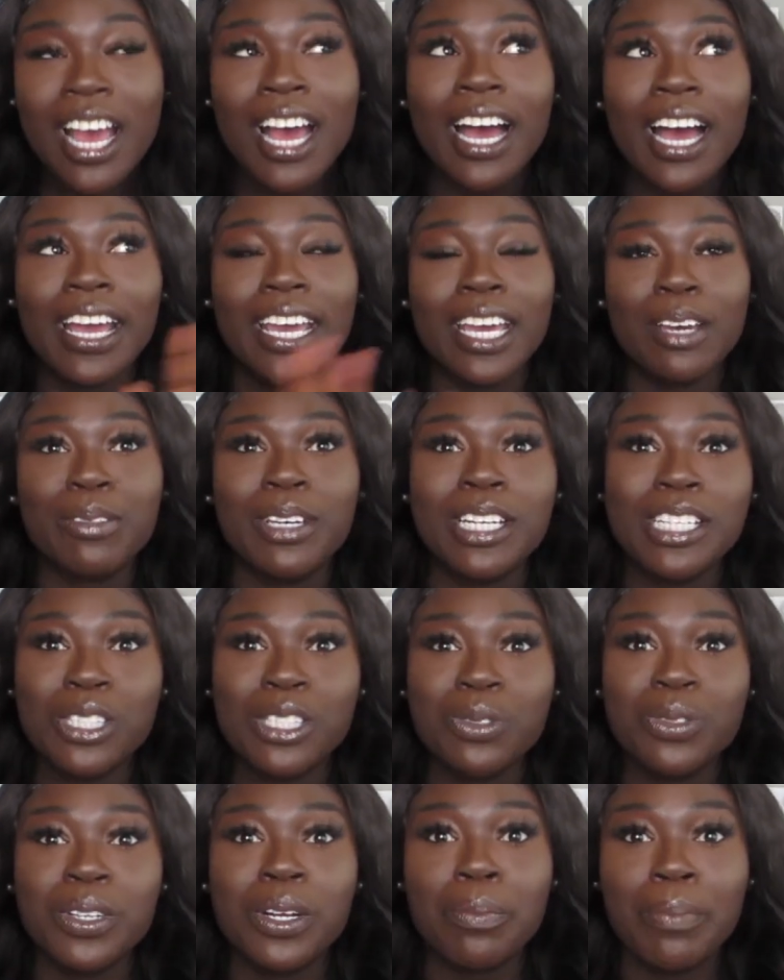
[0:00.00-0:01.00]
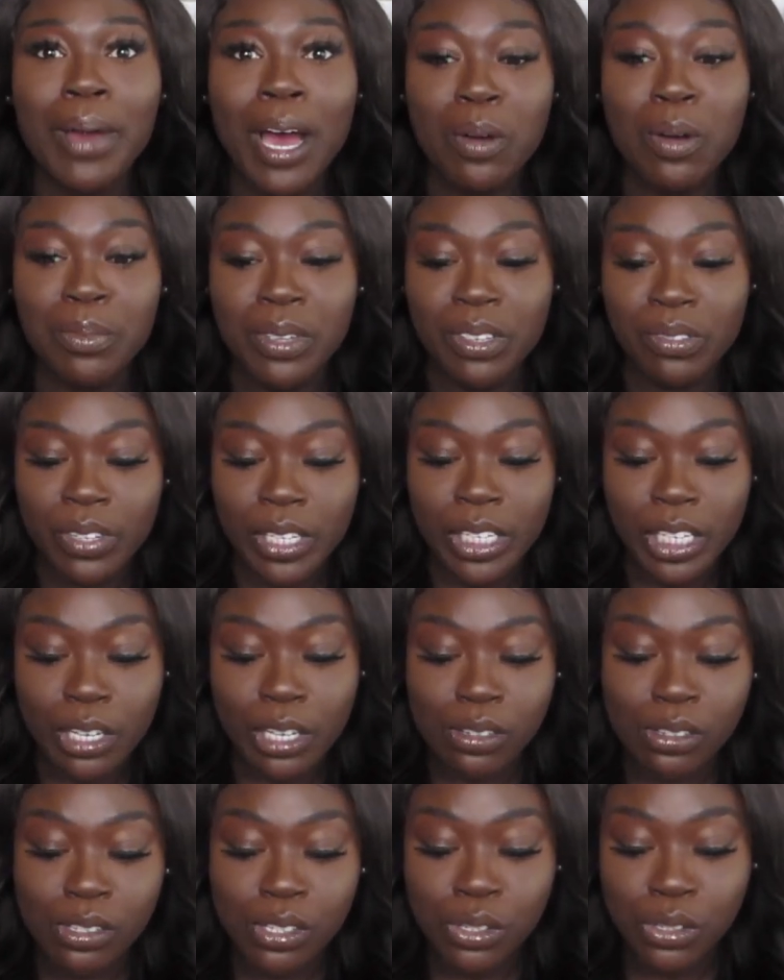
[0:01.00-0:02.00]
I am gonna do an about me
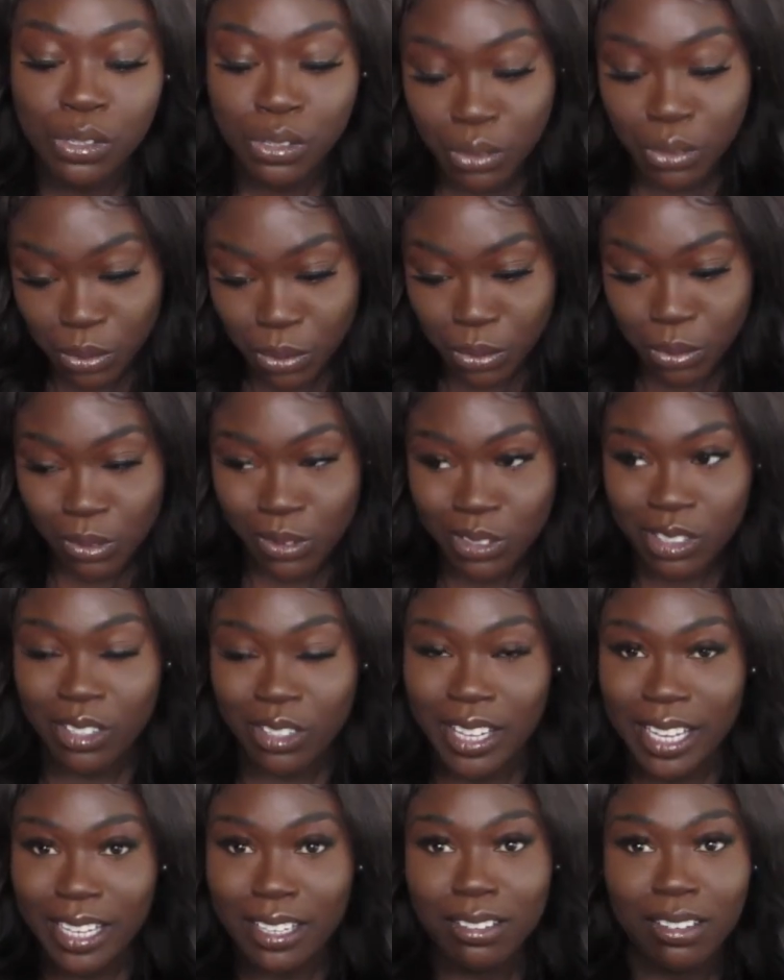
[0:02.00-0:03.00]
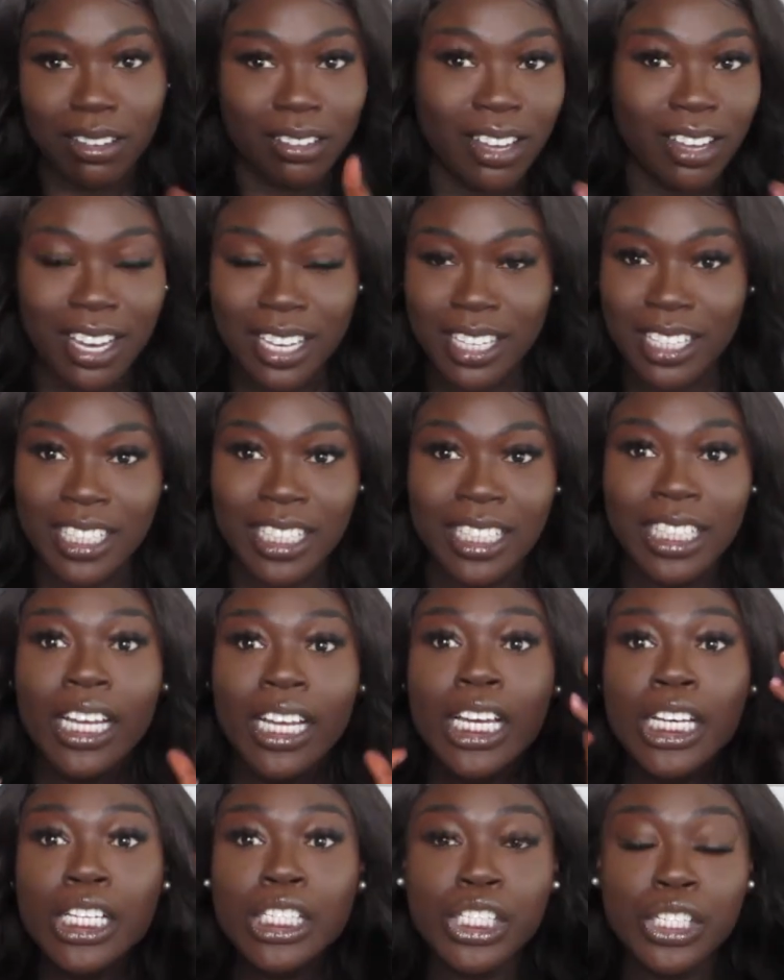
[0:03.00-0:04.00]
video soon so that, you know, y'all can get
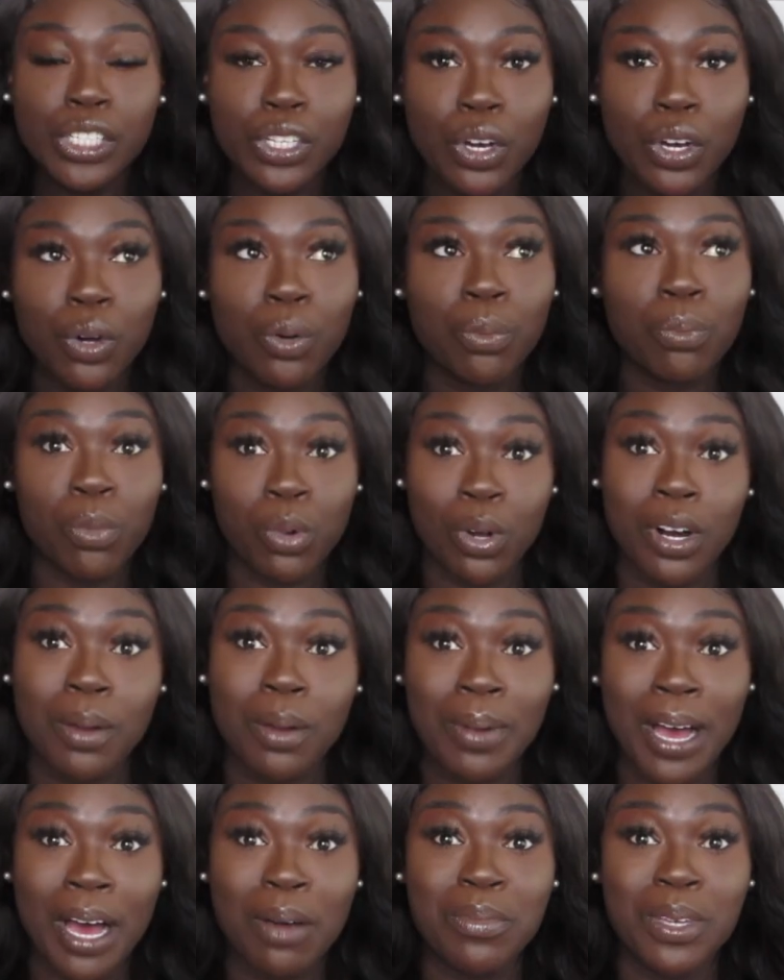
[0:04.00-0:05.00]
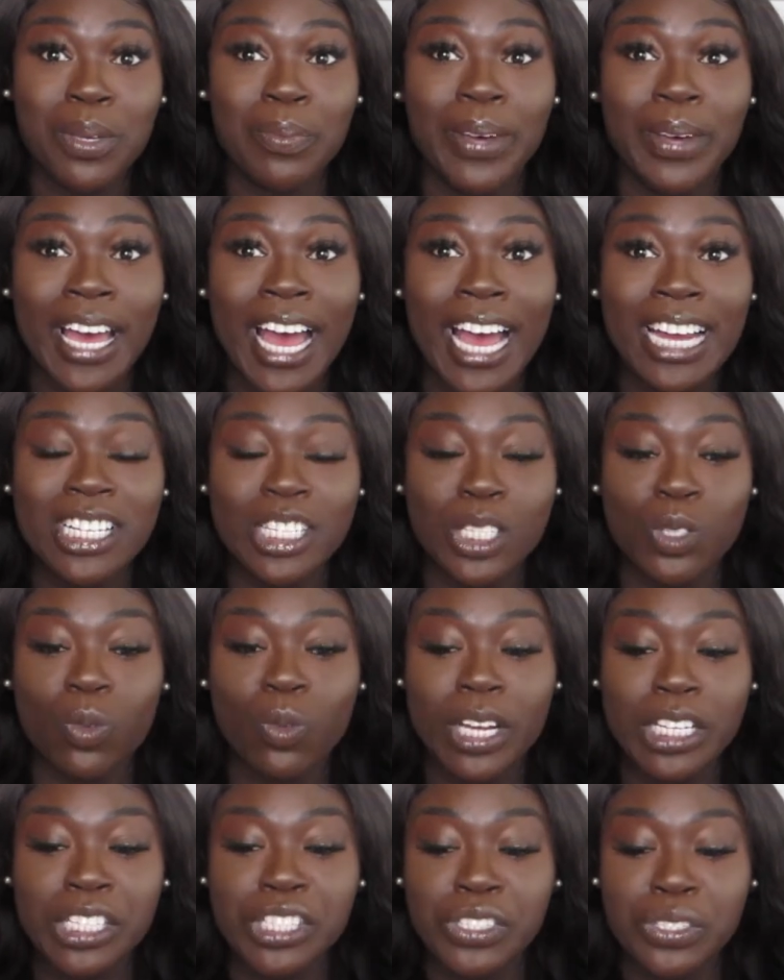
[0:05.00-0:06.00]
to know more about me, but I just
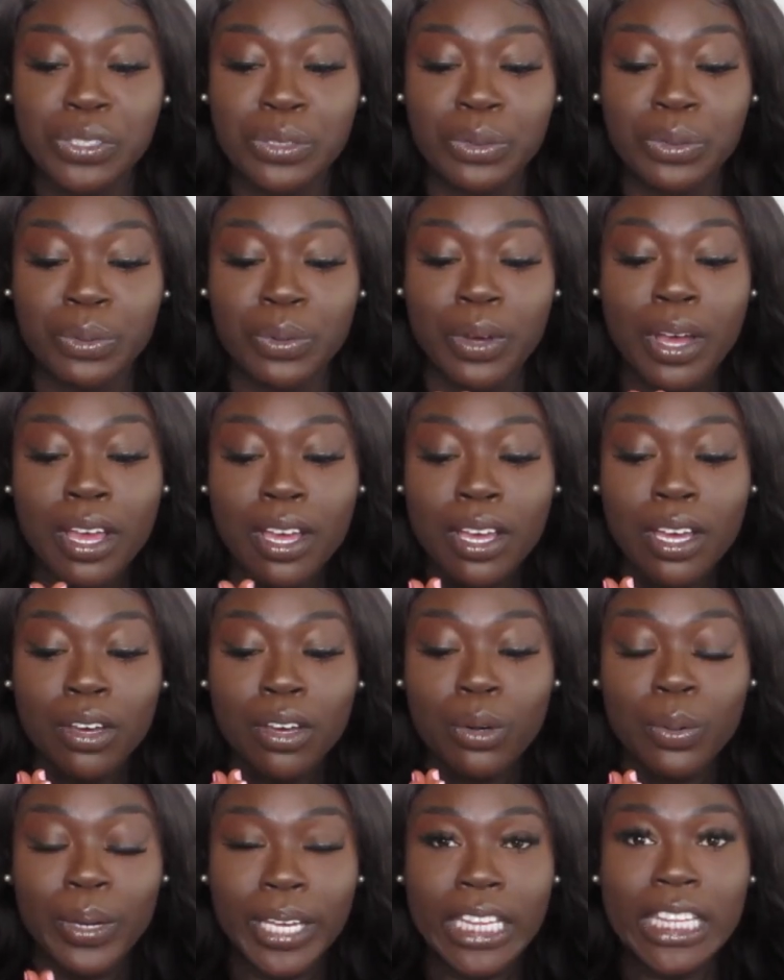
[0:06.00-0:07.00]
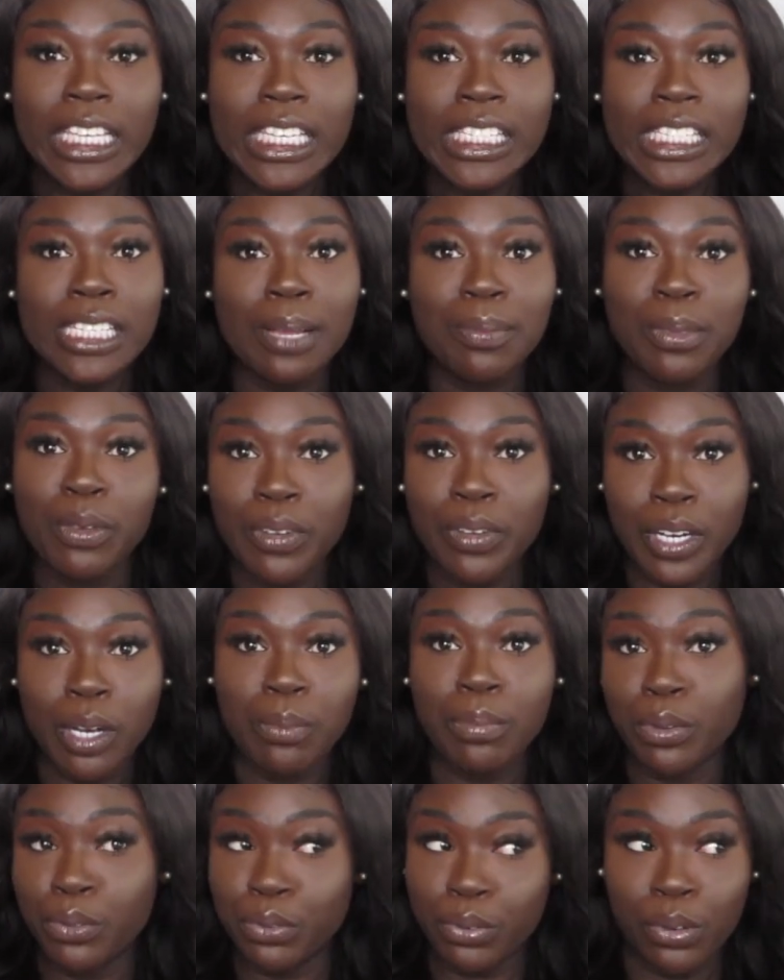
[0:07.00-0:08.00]
wanted to quickly stop the video
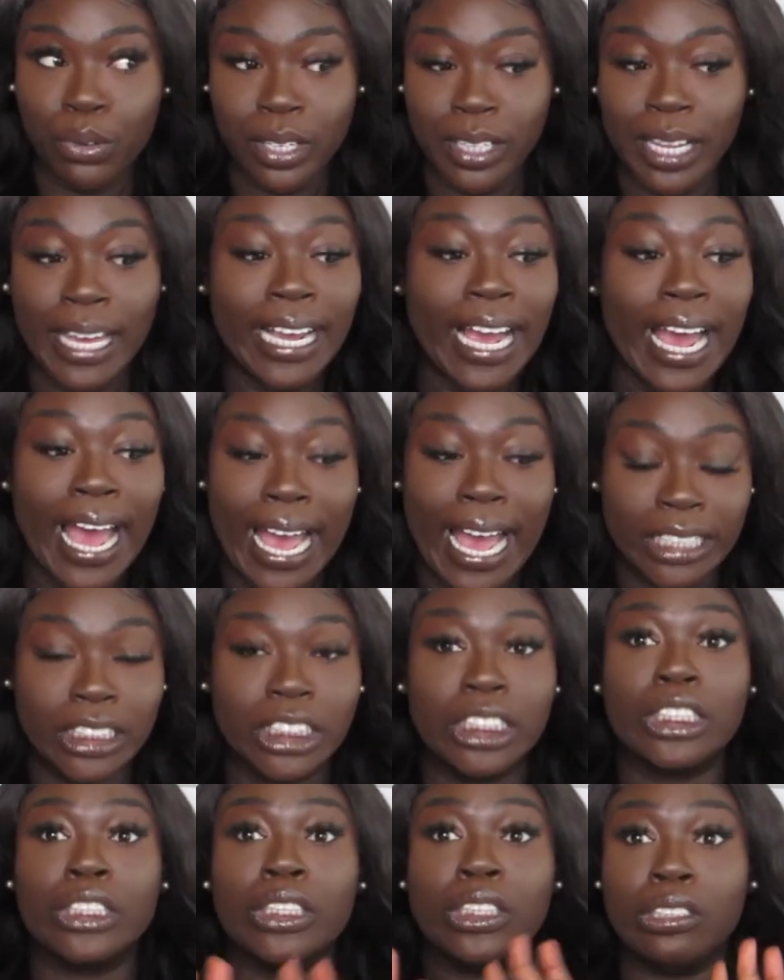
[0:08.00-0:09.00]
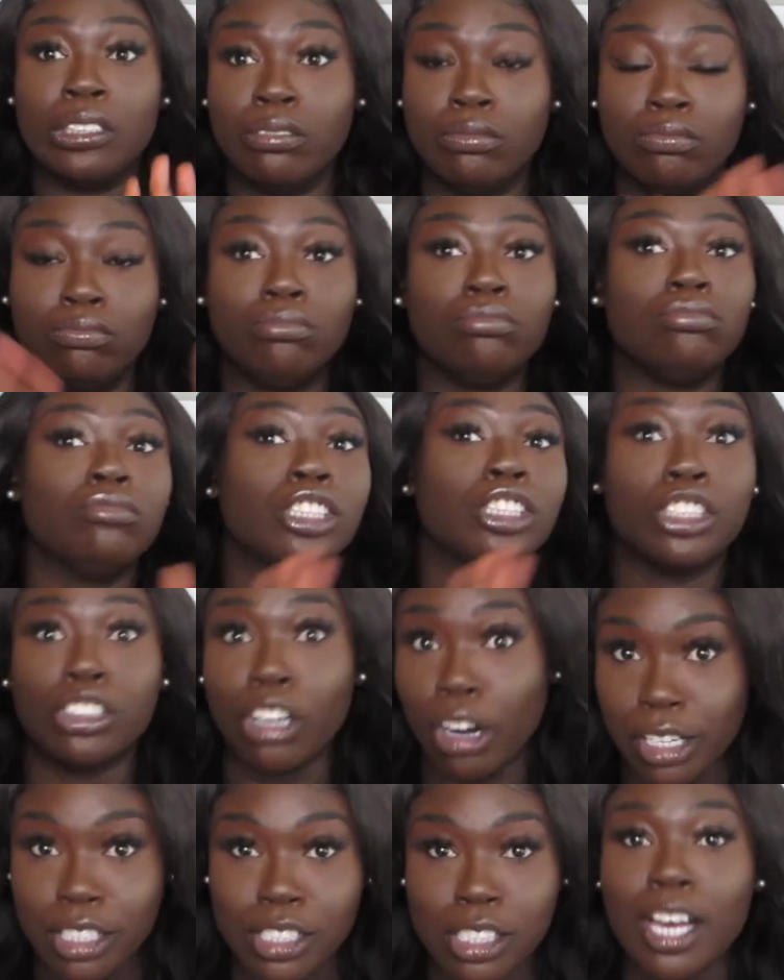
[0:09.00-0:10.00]
before like I actually
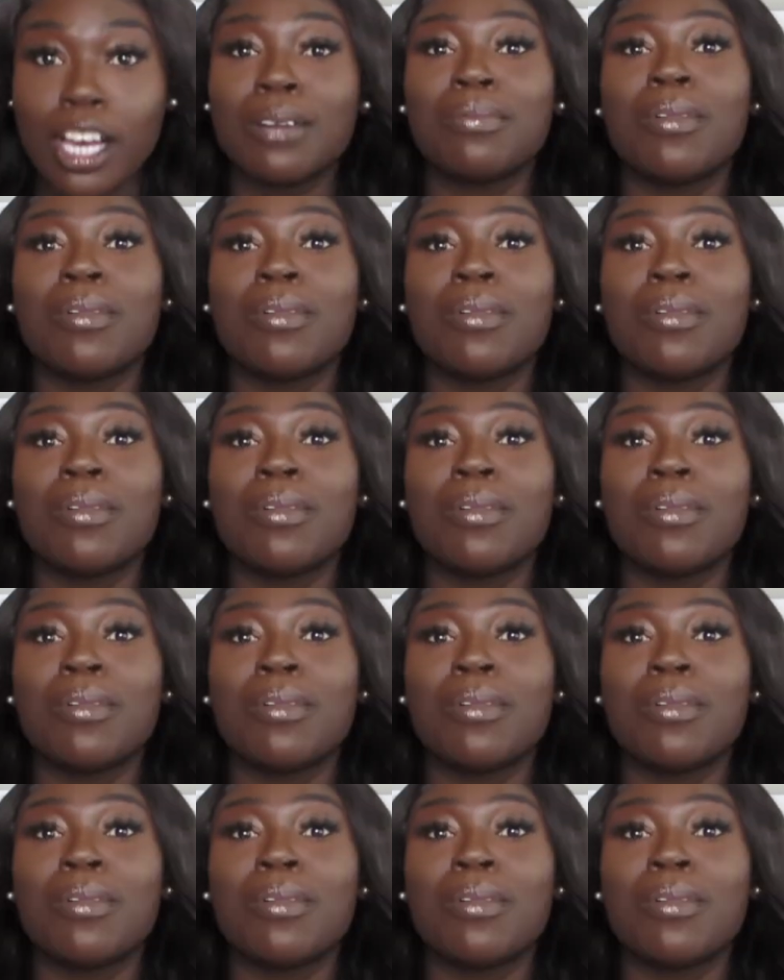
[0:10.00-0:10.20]
started talking